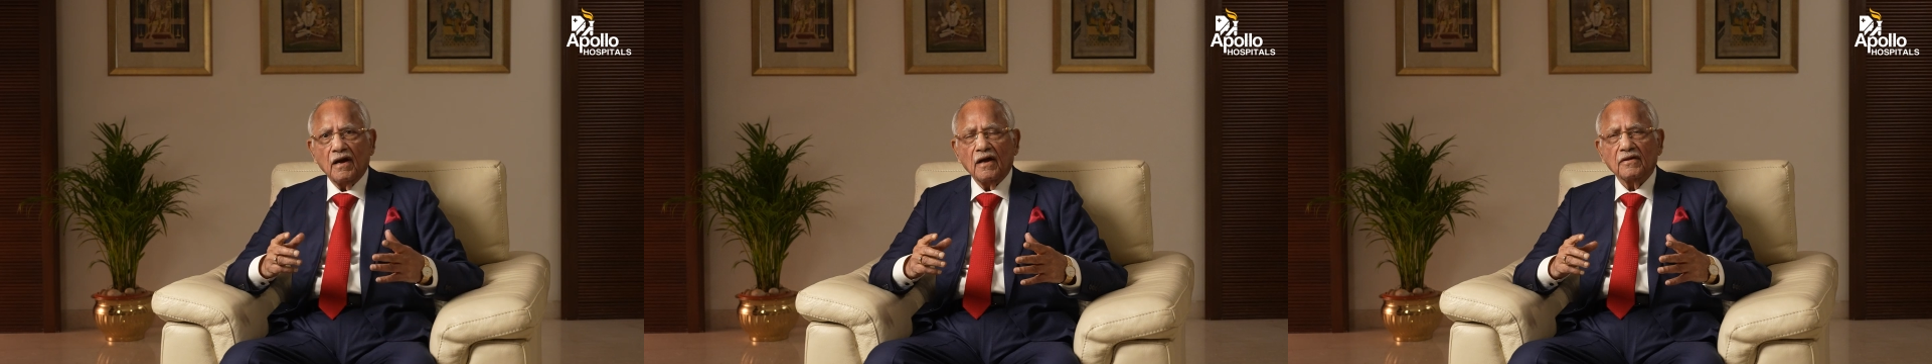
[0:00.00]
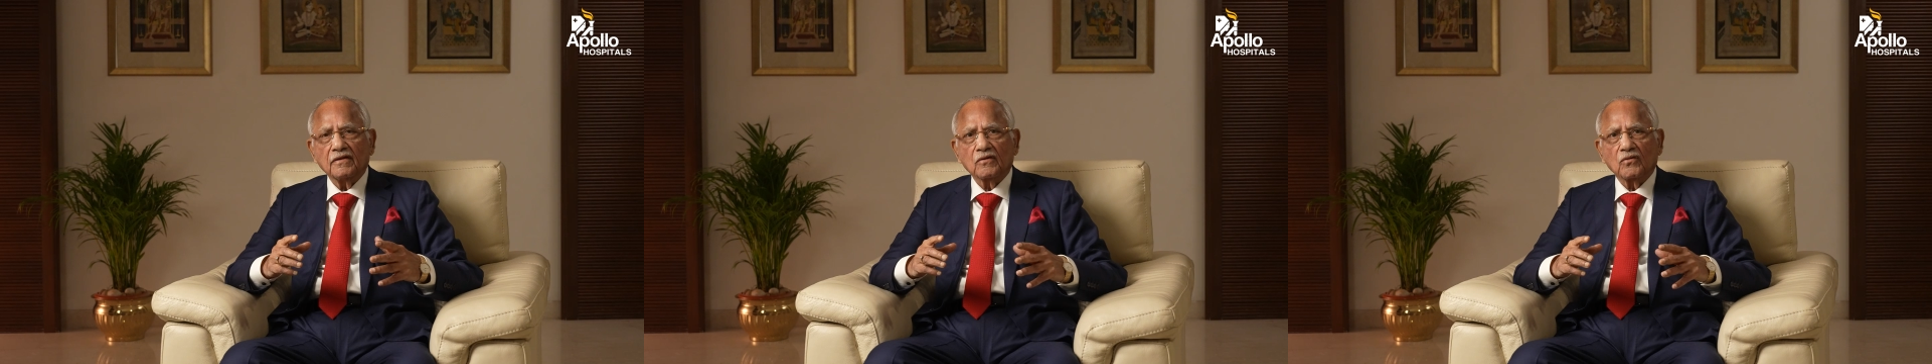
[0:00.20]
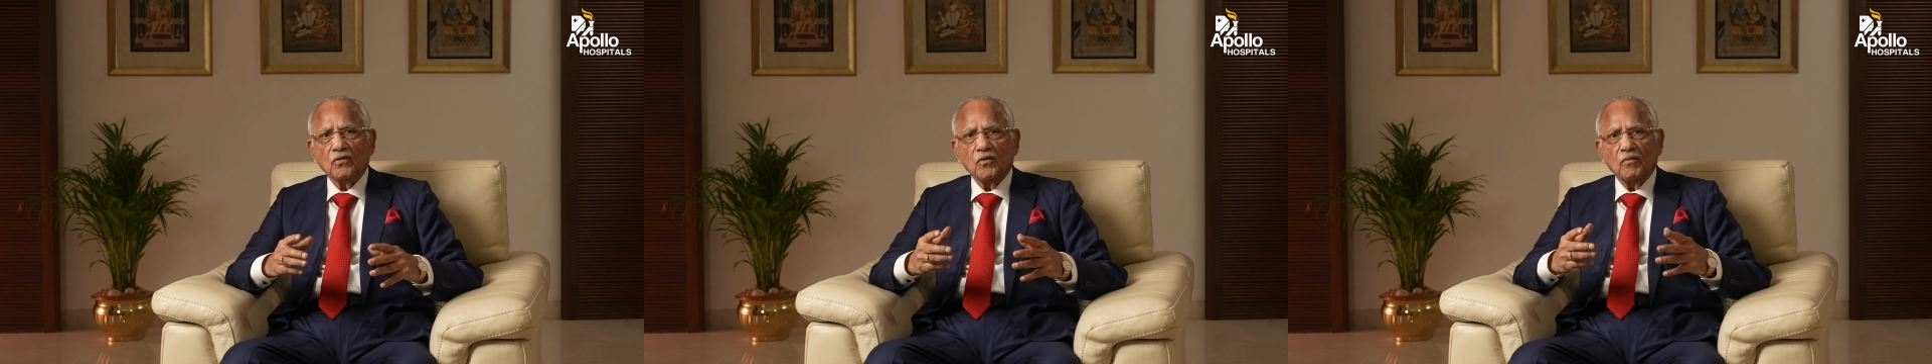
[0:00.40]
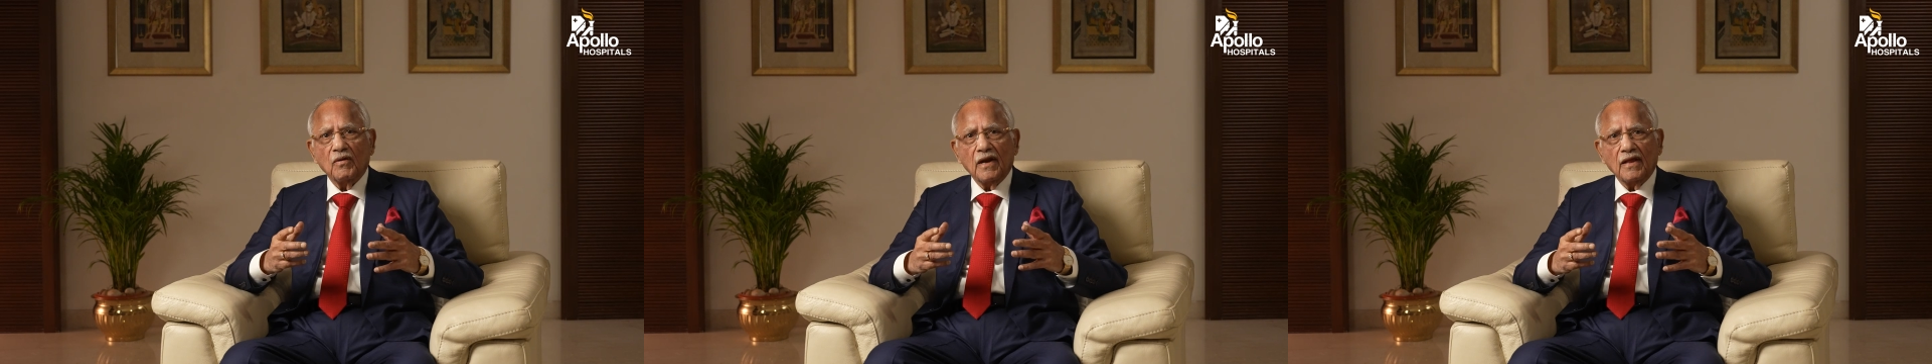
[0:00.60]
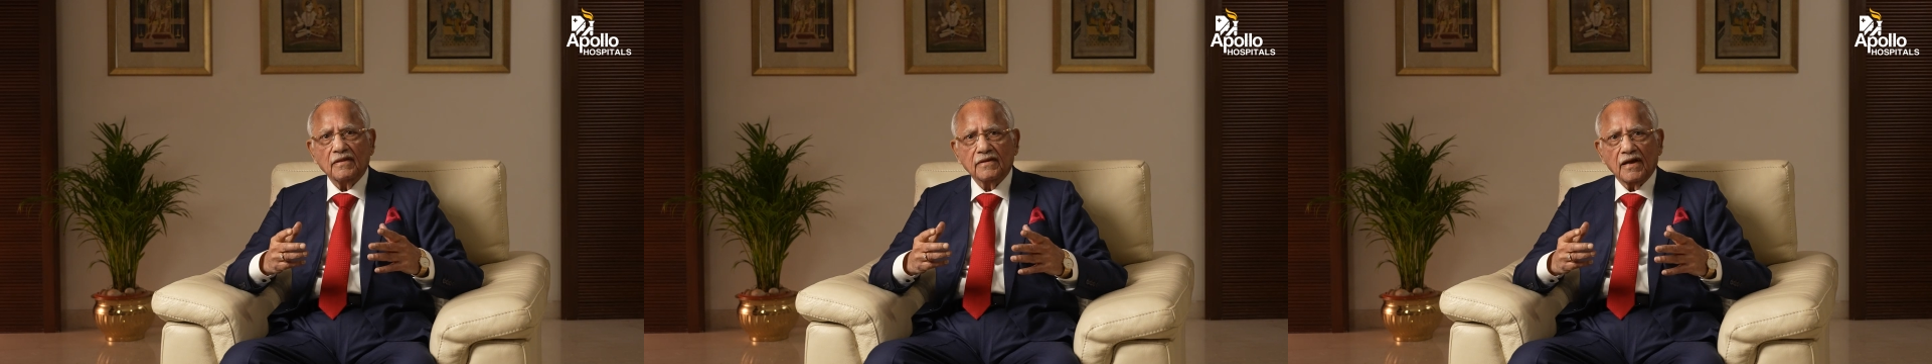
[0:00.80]
as a
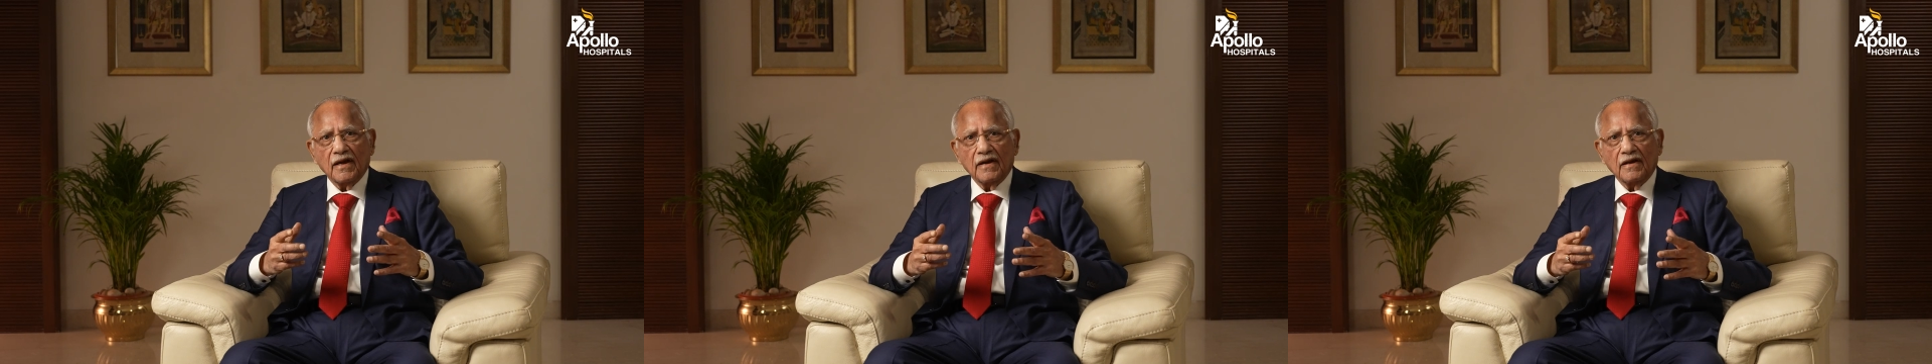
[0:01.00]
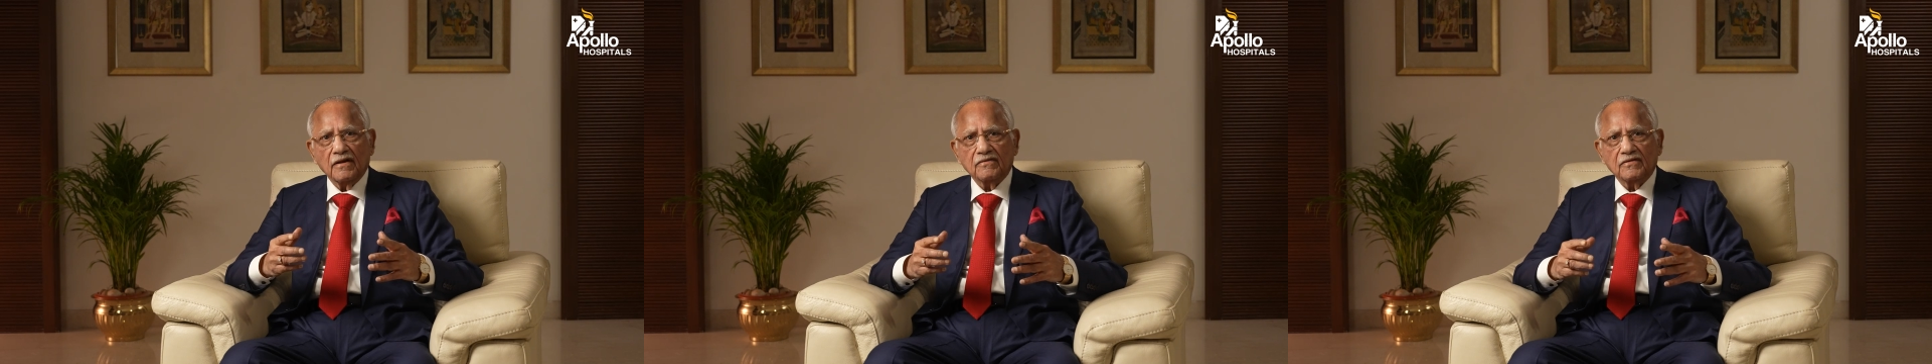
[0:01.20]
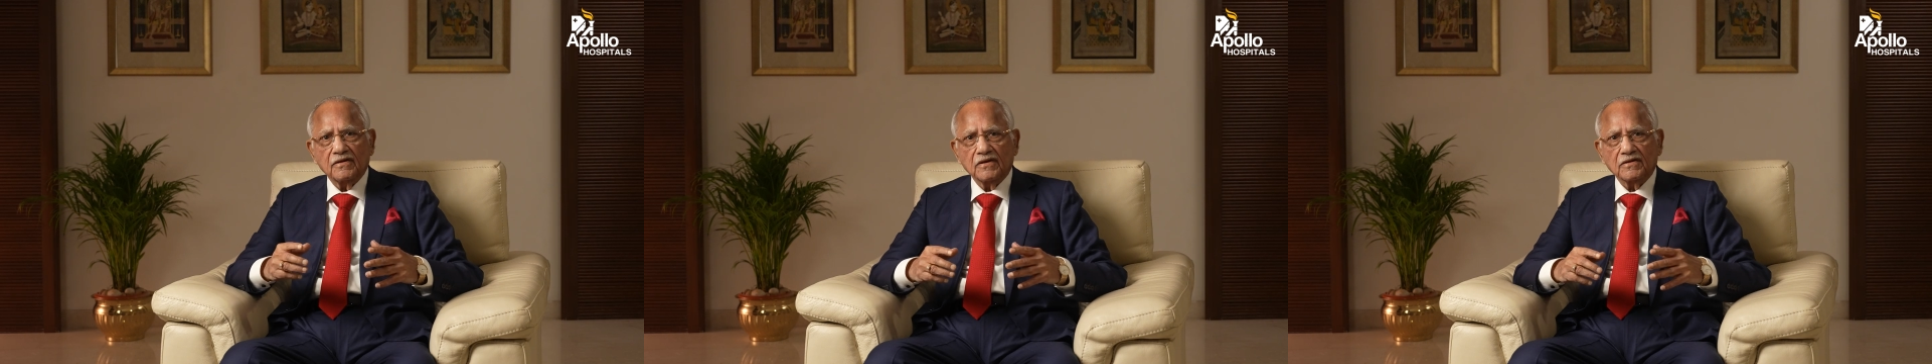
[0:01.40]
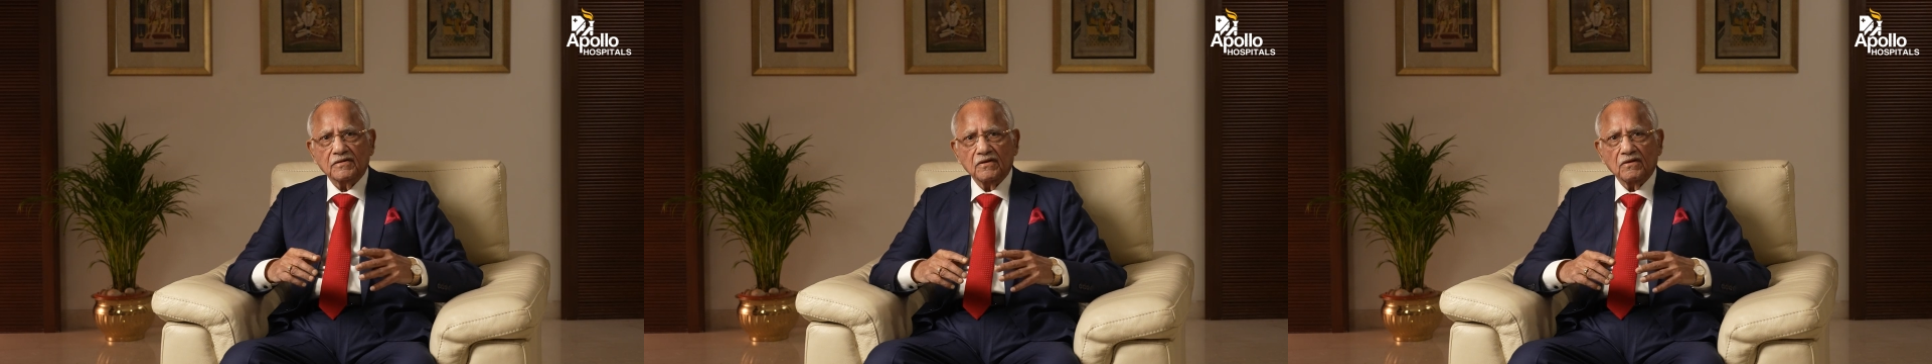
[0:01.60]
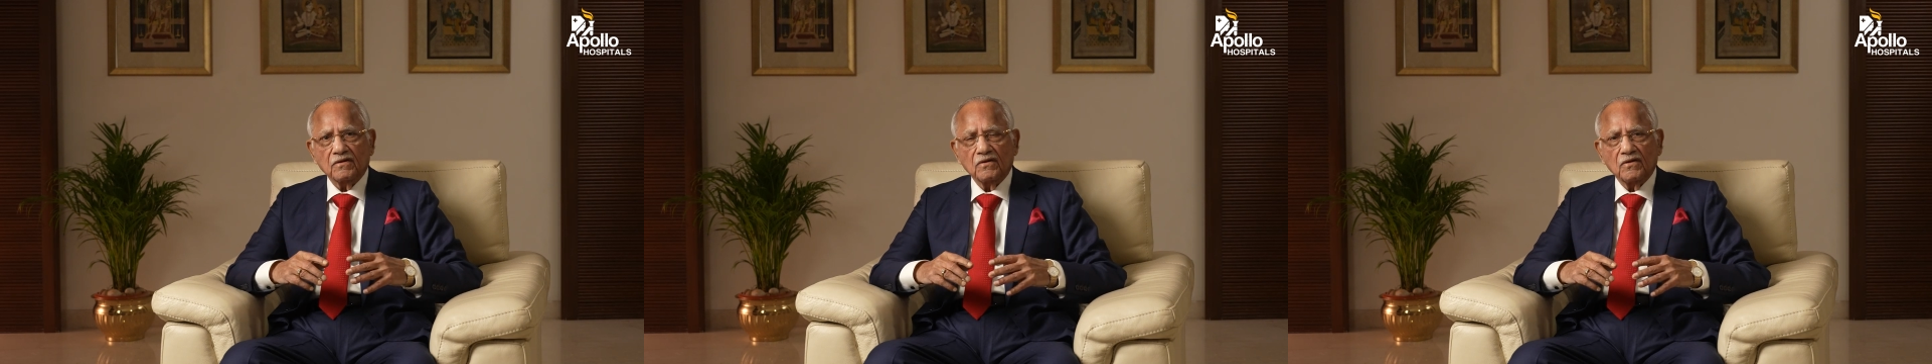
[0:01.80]
global healthcare
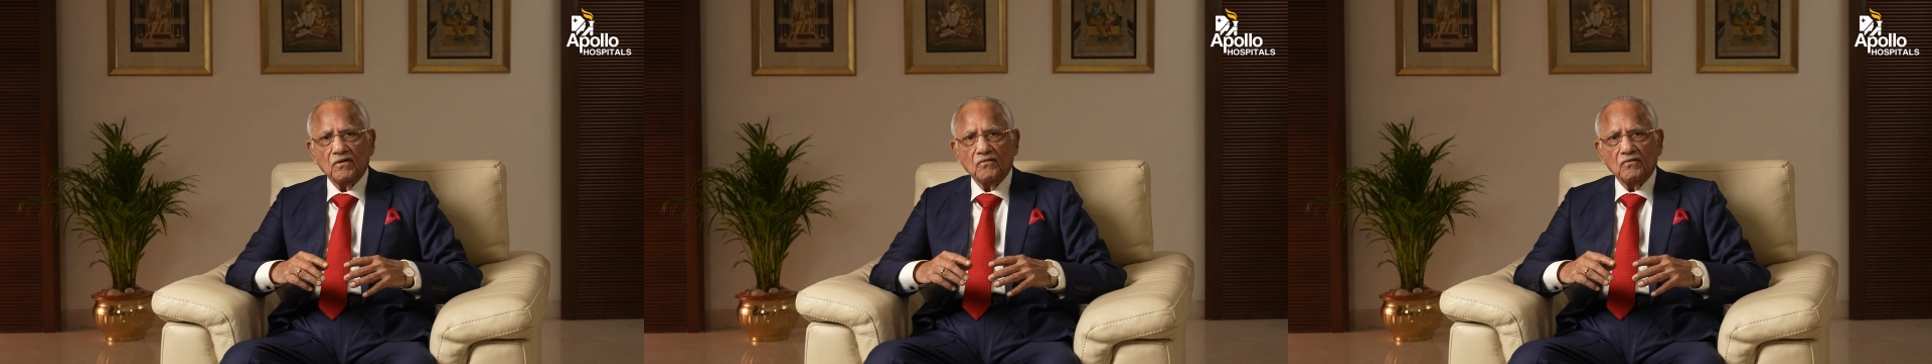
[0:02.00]
destination